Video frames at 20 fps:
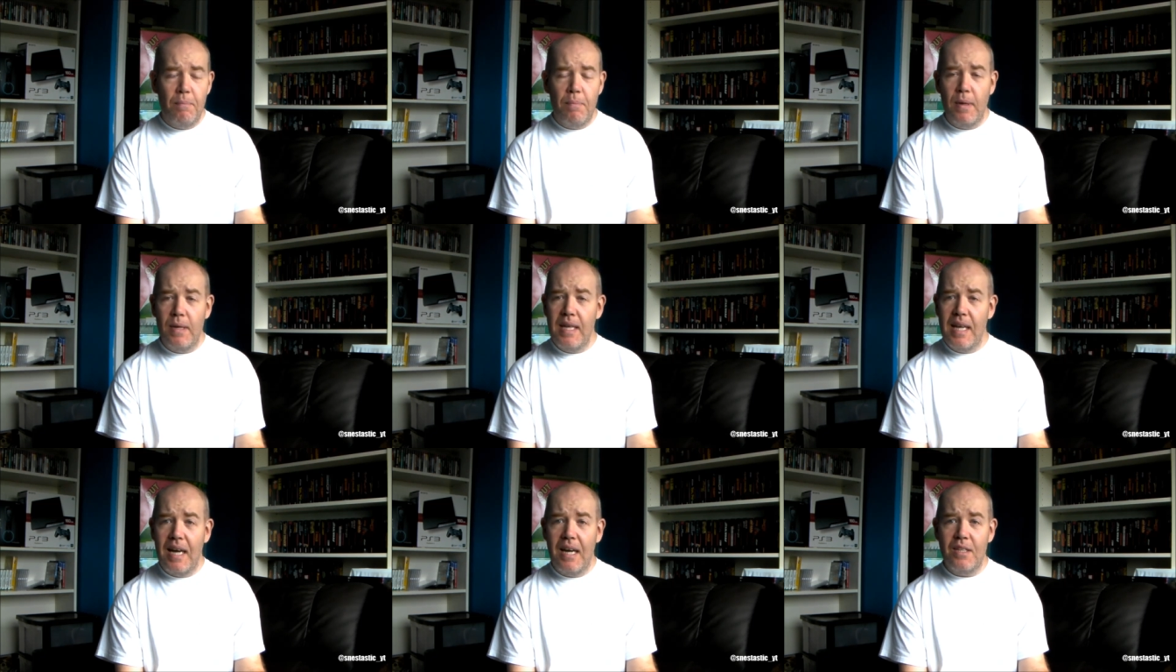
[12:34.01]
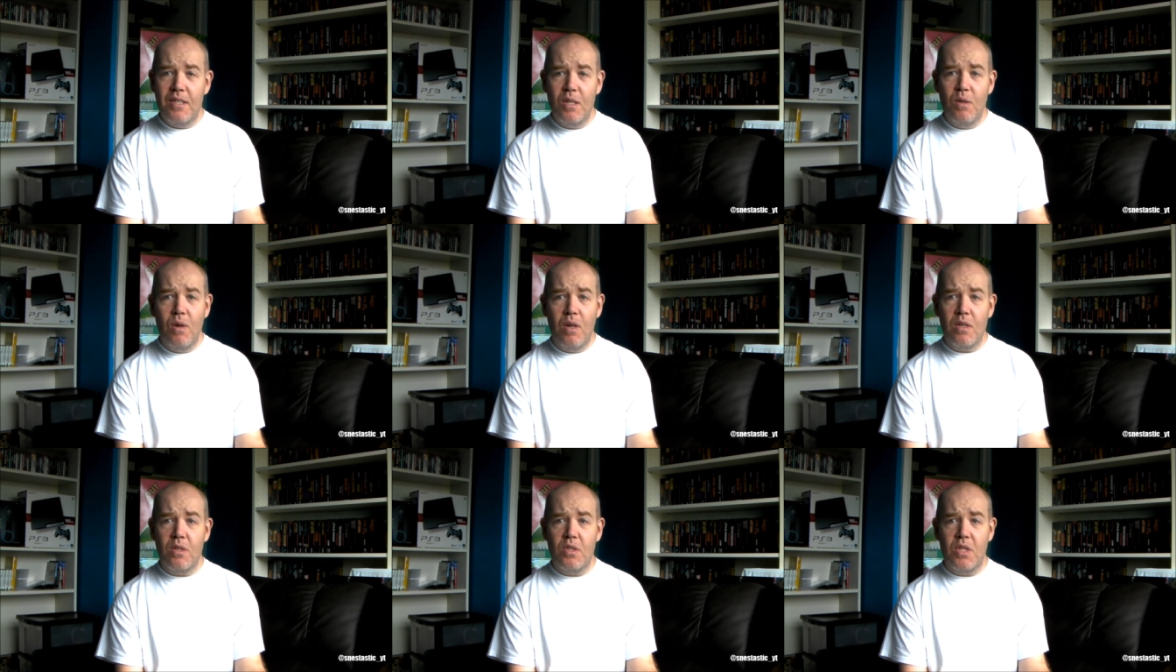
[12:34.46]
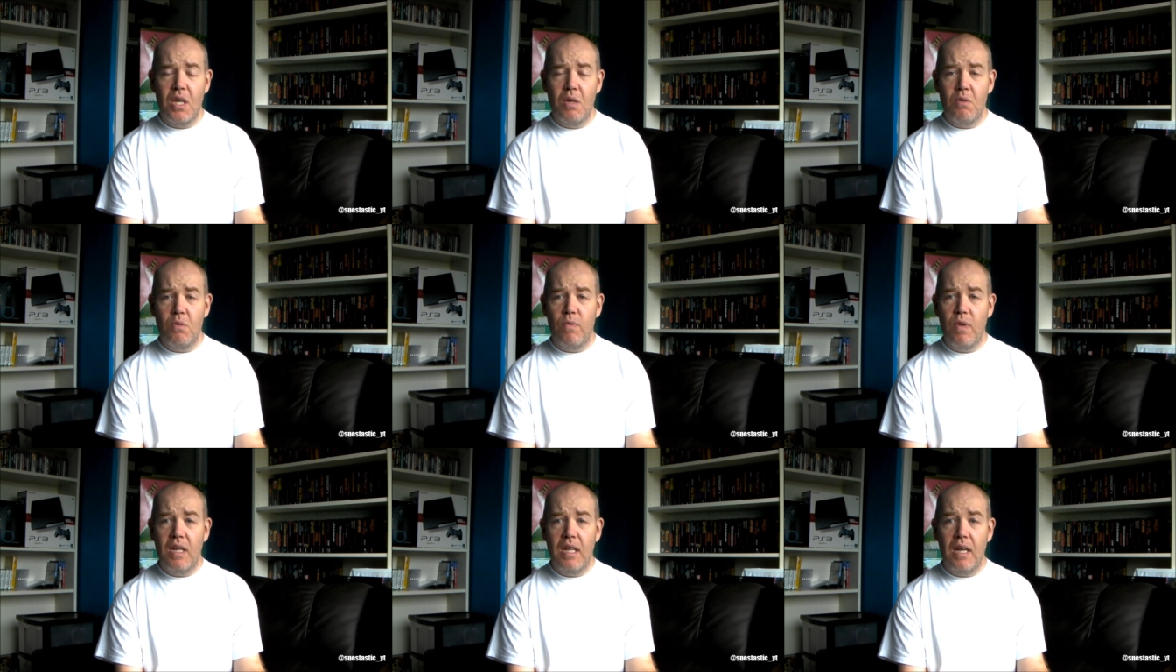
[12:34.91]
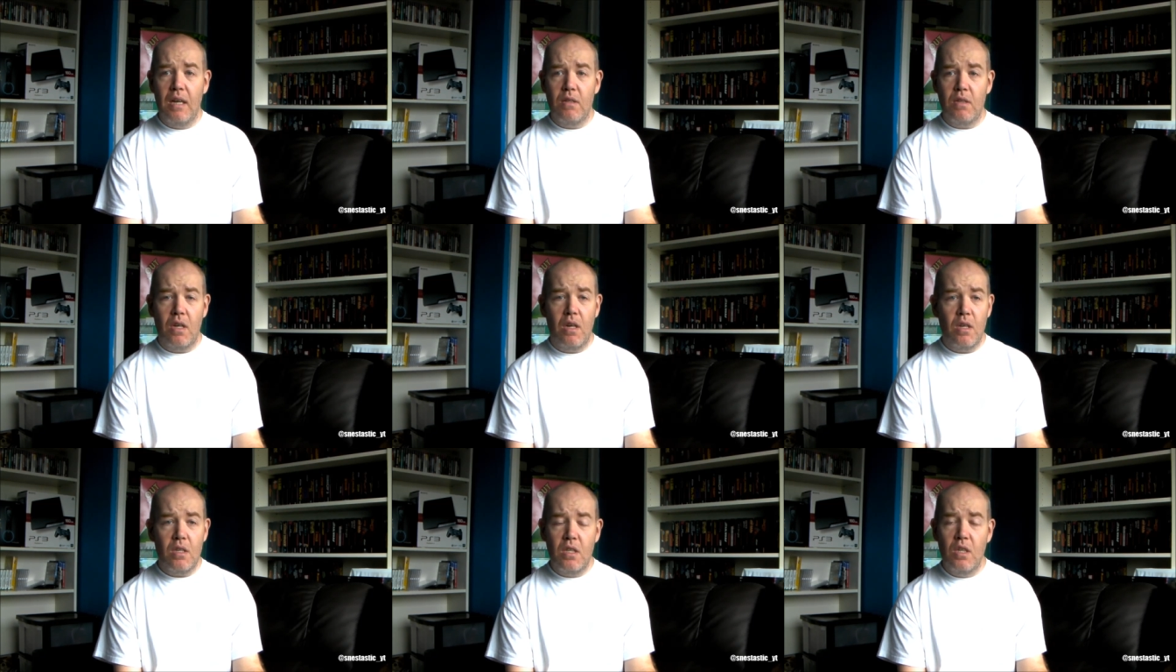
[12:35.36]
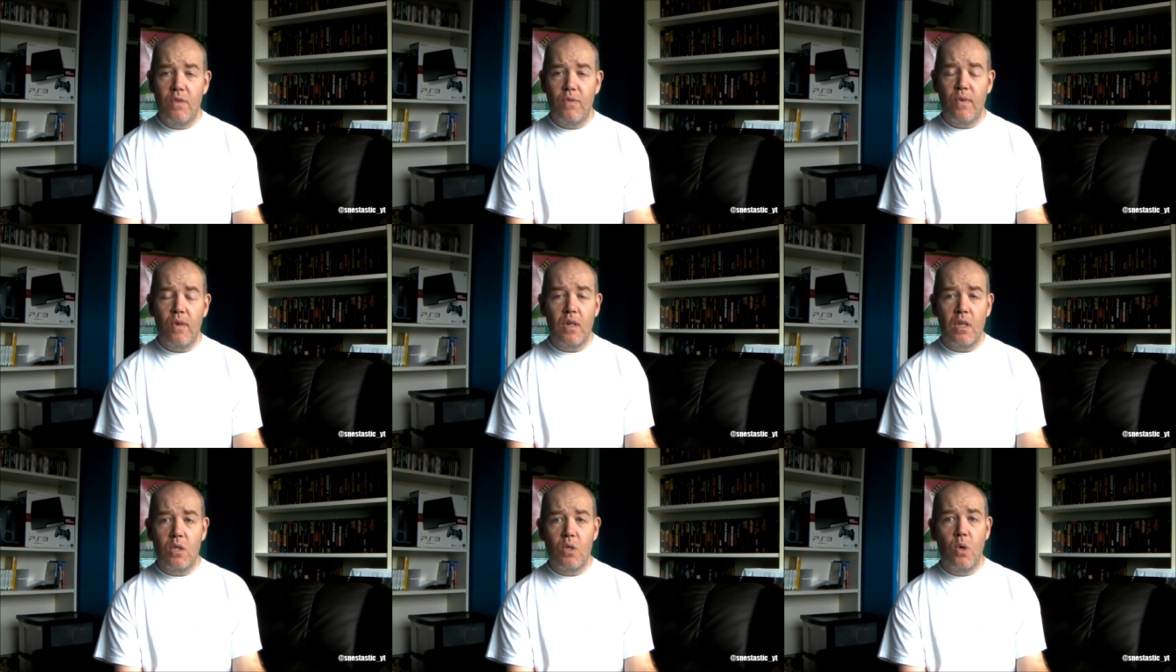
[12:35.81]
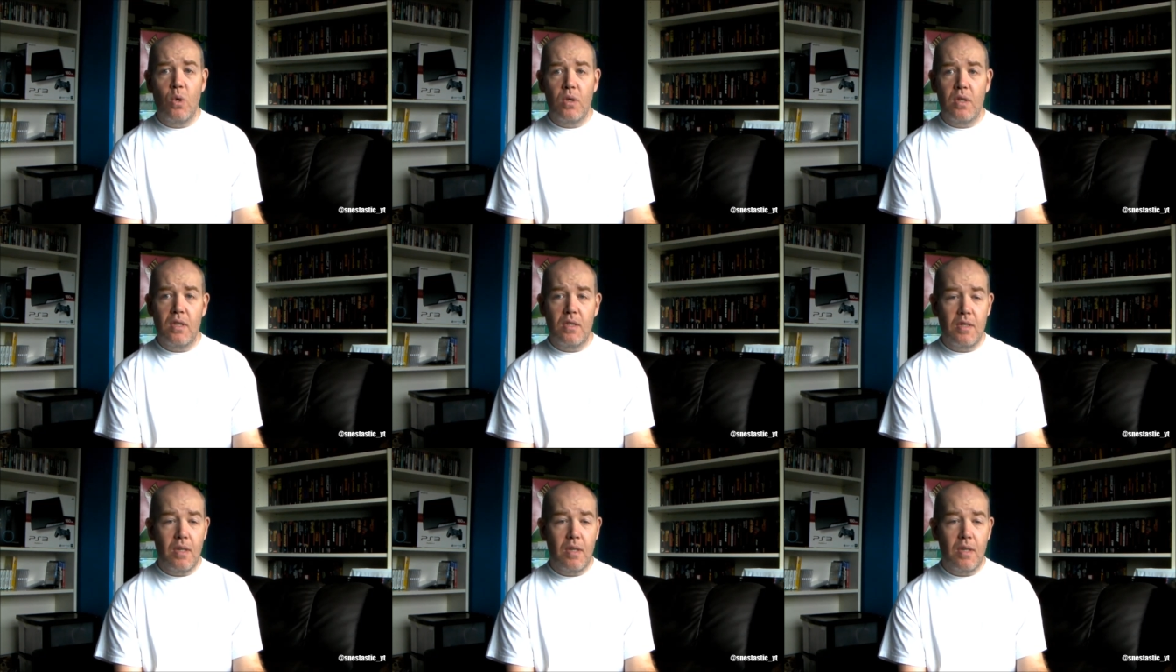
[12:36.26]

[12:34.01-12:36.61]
But yeah, I do like Steve's videos. I like his Friday Talkies,